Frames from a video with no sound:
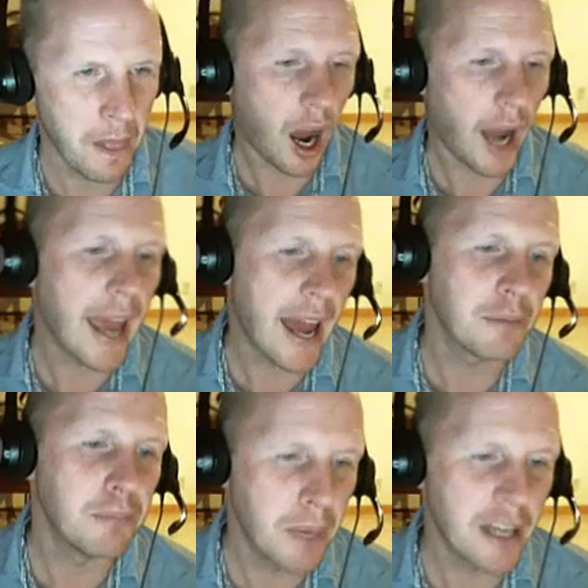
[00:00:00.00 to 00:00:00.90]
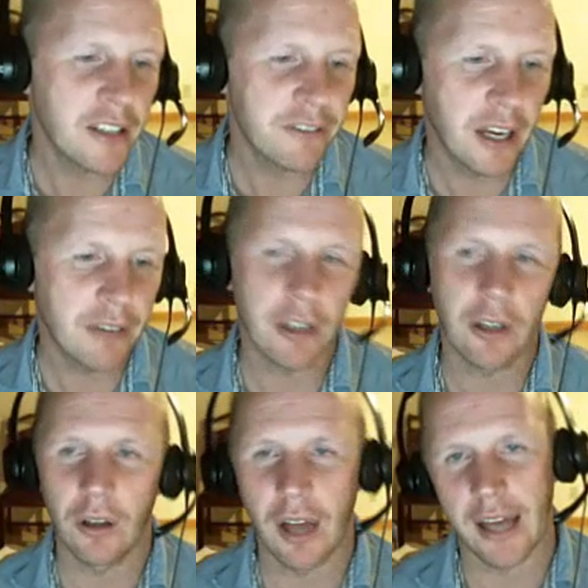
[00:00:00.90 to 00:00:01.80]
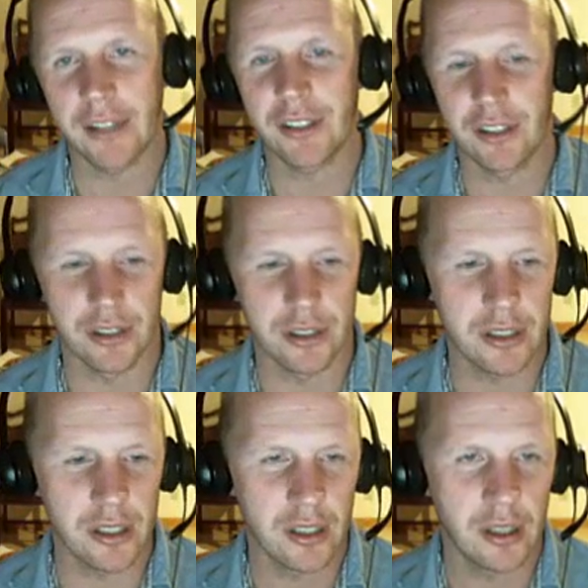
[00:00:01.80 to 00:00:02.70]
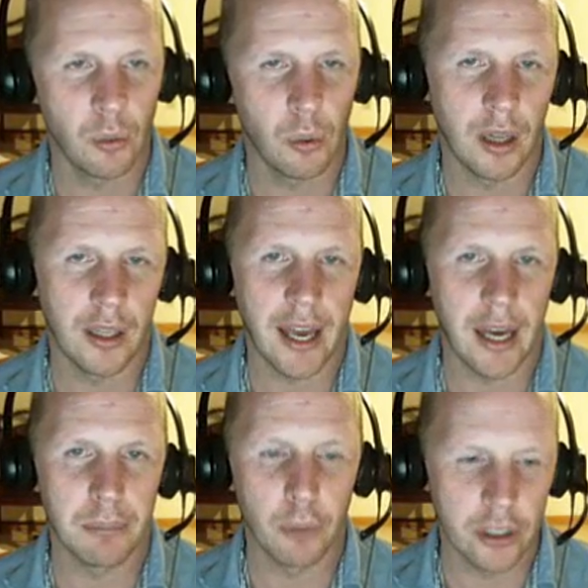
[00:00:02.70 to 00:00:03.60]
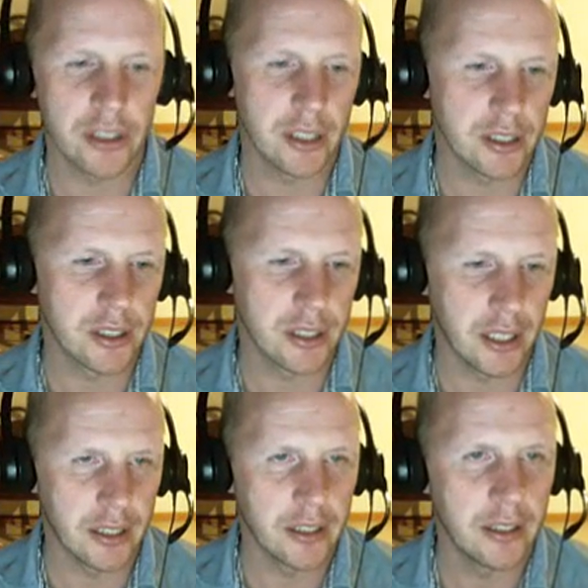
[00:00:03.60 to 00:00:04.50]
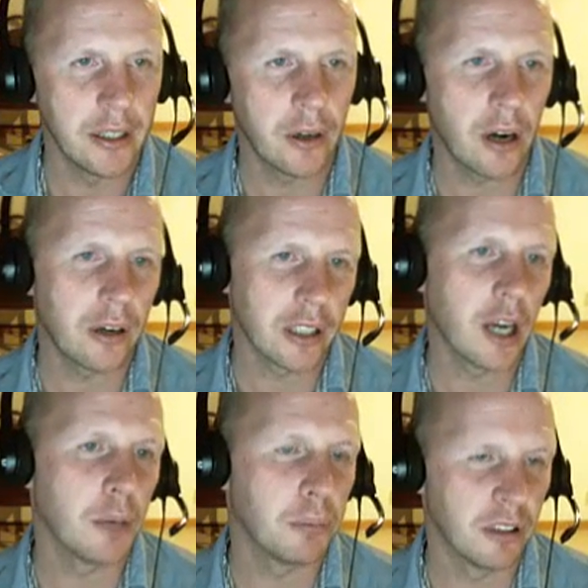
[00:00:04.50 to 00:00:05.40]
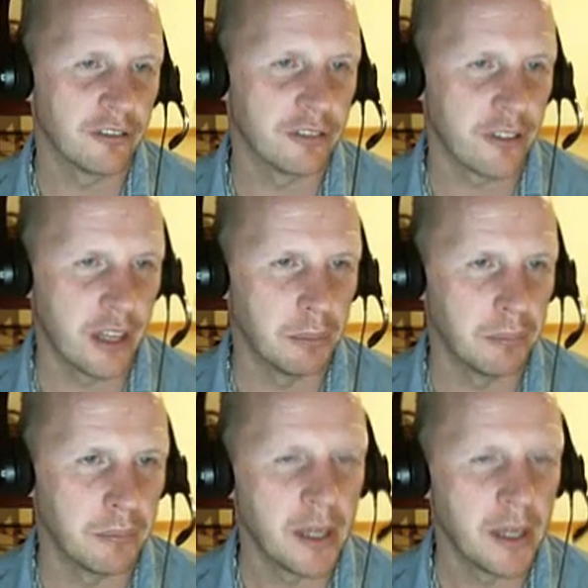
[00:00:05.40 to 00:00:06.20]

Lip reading: I had many favorite classes while at Boise State. Here are a couple of them: